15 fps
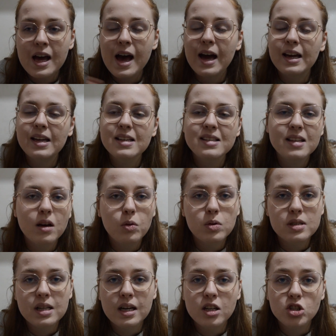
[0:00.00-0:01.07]
I guess that
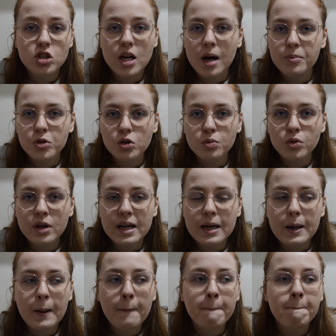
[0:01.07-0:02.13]
was like a chapter
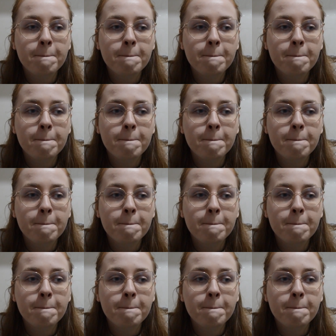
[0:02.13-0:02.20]
break,